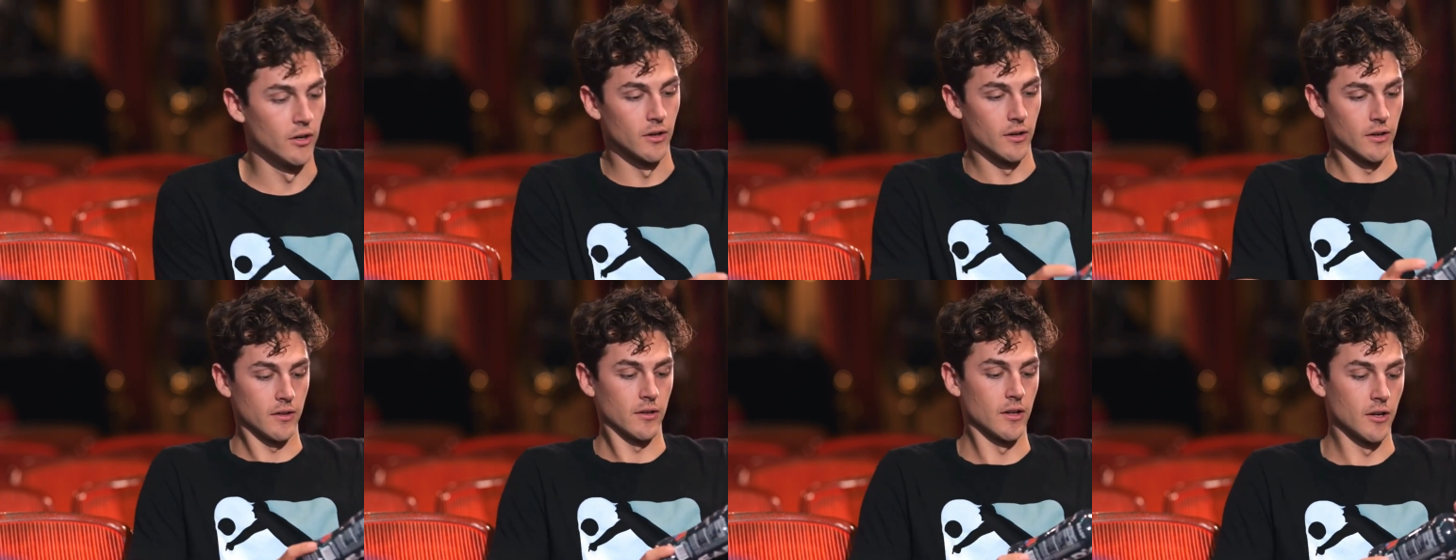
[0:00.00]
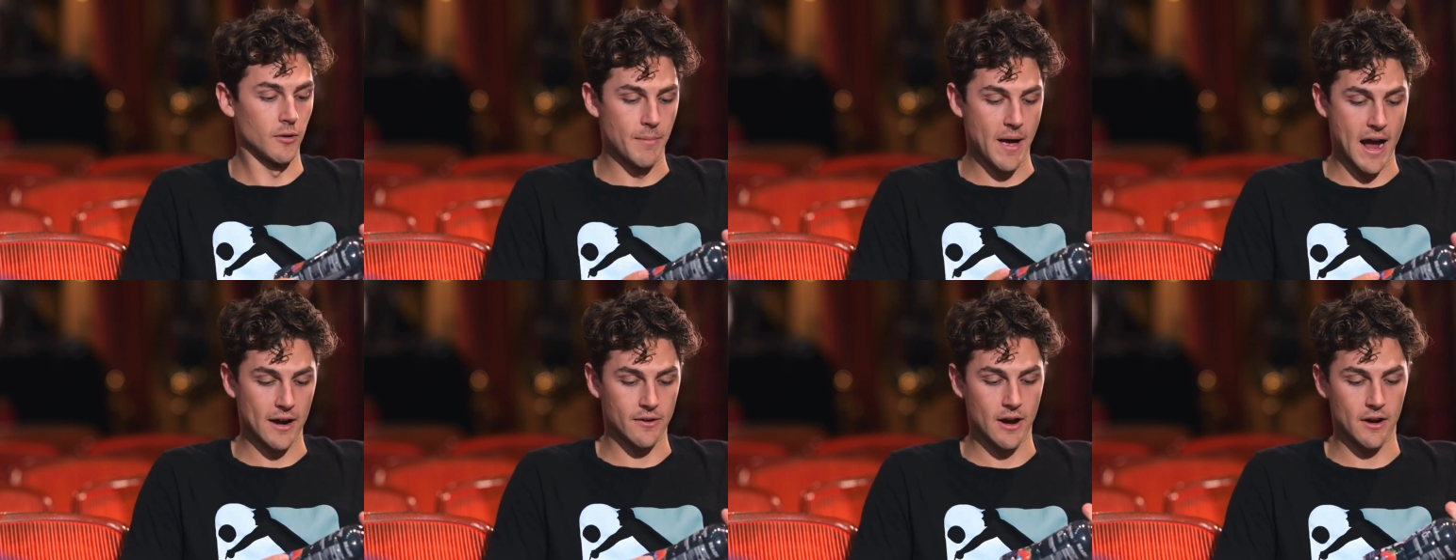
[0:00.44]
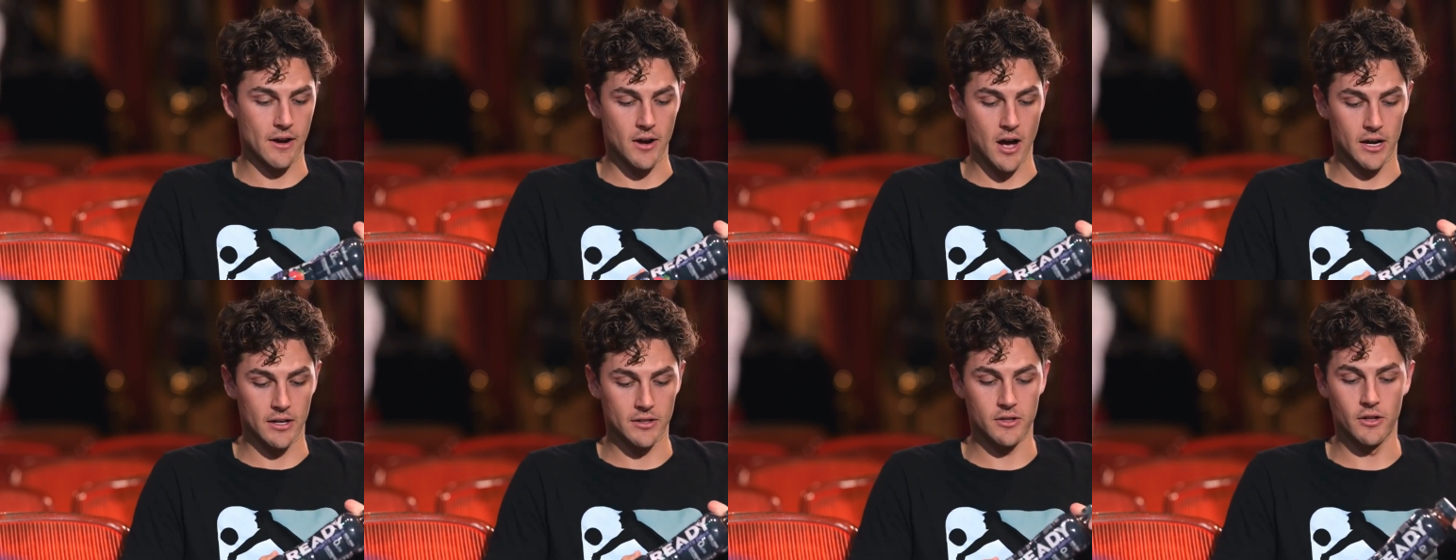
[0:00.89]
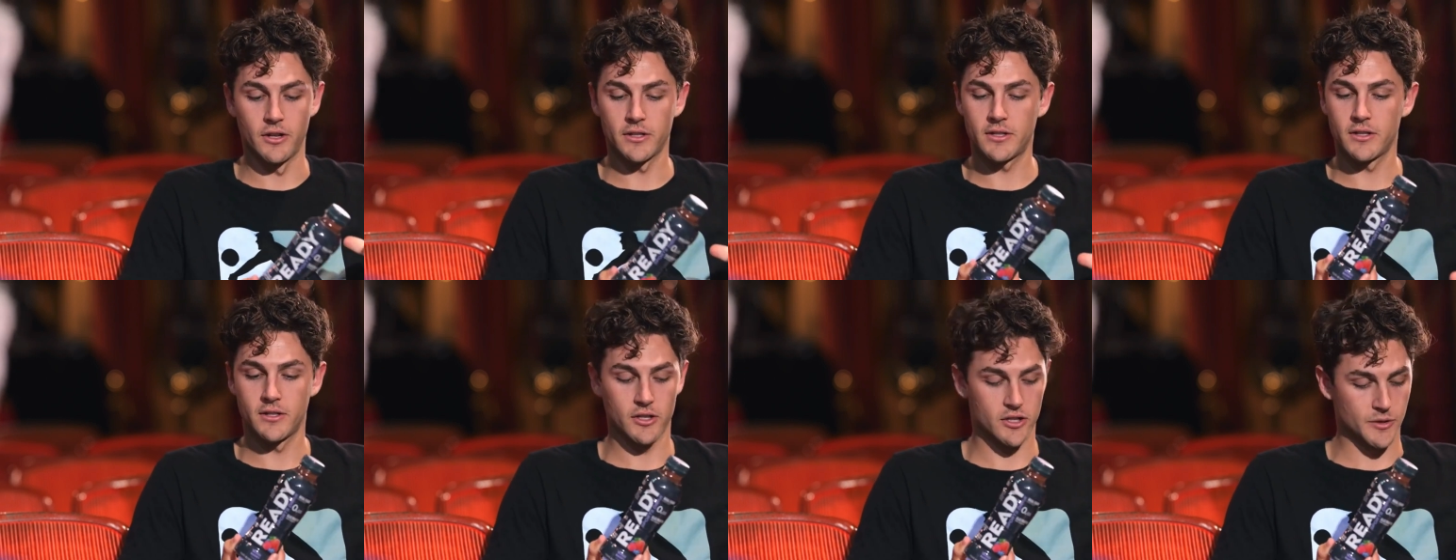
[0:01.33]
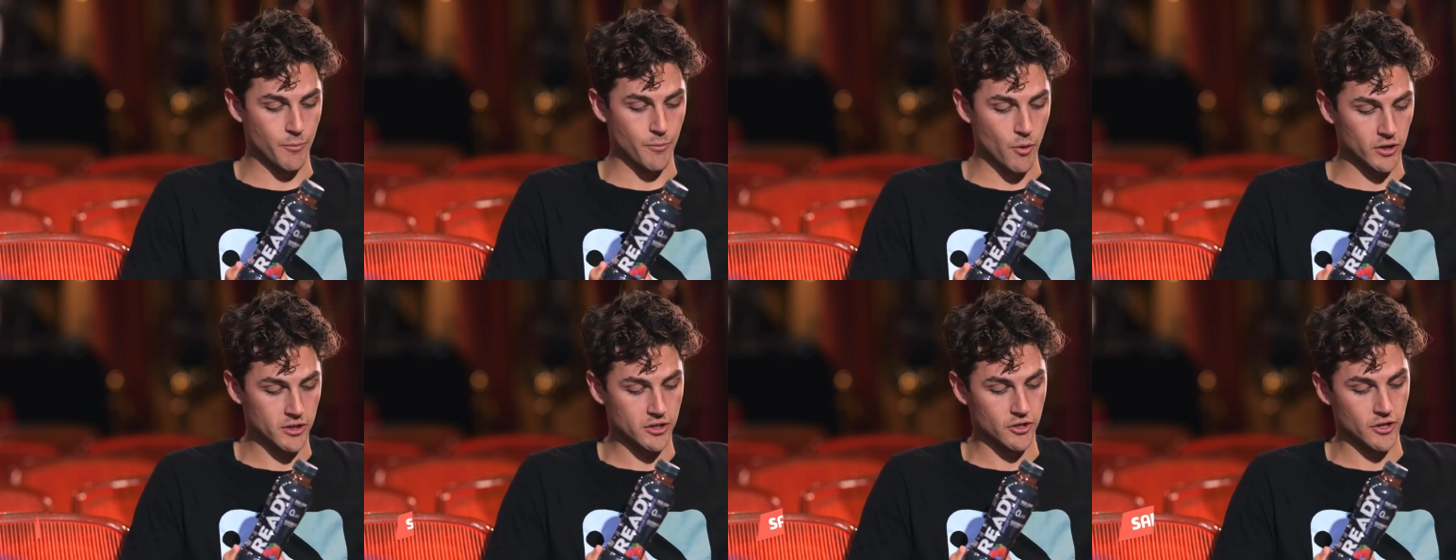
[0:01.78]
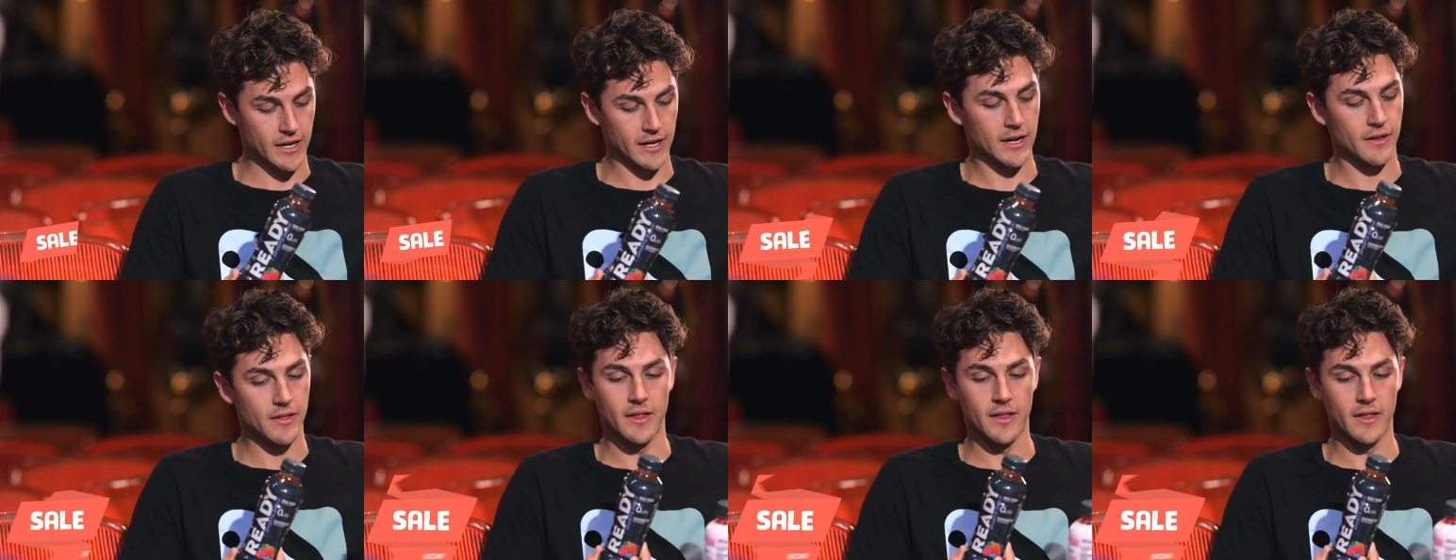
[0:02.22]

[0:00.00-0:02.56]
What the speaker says: little background on it. So this is the sports drink,